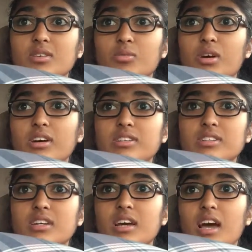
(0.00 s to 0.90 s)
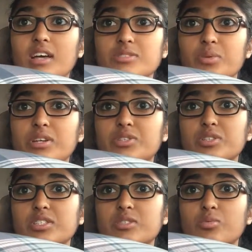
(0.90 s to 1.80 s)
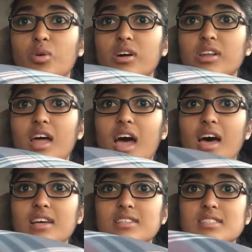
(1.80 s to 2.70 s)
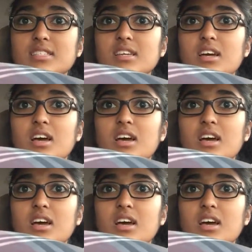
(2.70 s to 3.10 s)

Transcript: One as a waitress, one as